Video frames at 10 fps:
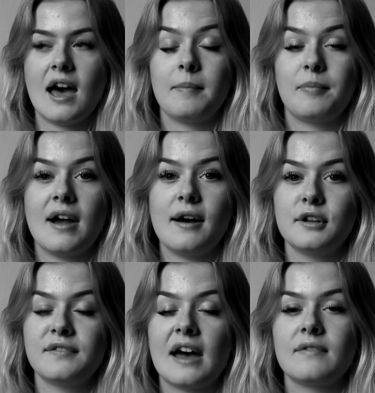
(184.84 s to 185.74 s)
I'm proud
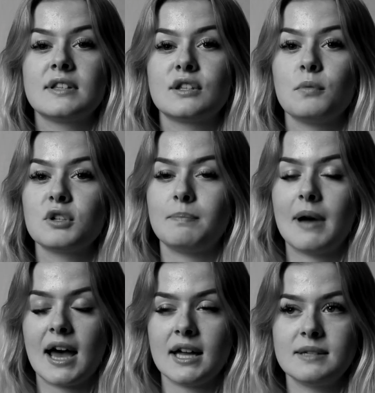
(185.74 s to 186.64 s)
of having so much
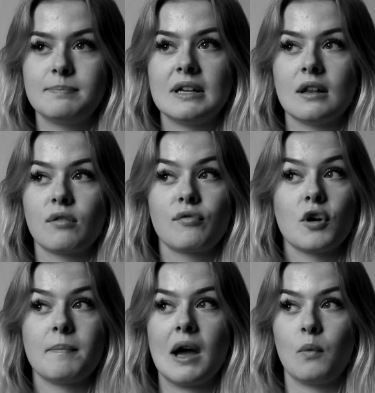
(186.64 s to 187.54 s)
bad being
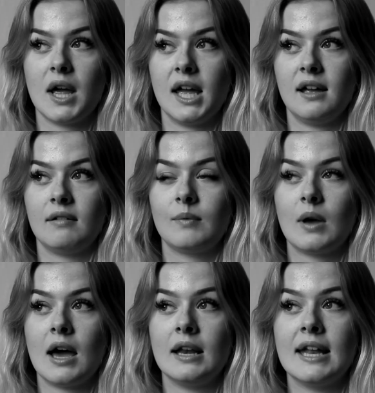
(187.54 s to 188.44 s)
thrown my way
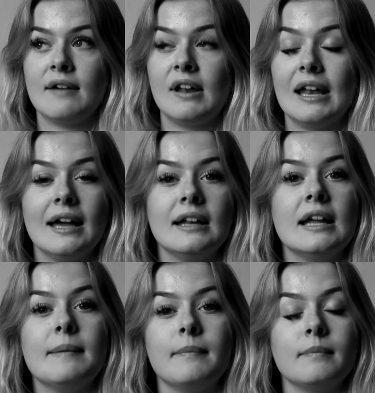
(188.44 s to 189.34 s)
and never letting
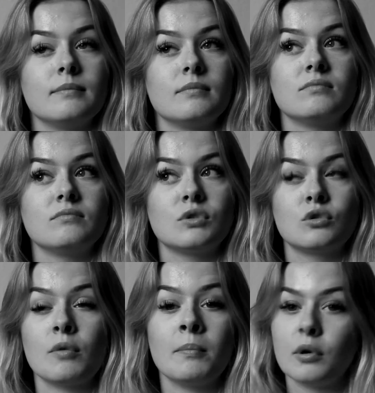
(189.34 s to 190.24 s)
it
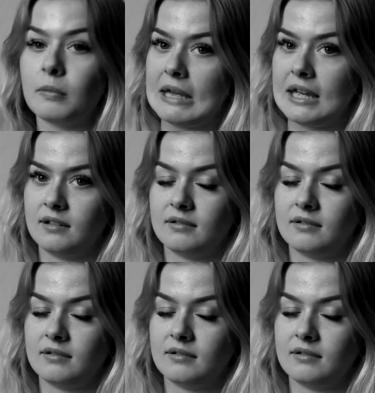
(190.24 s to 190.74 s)
crumble me.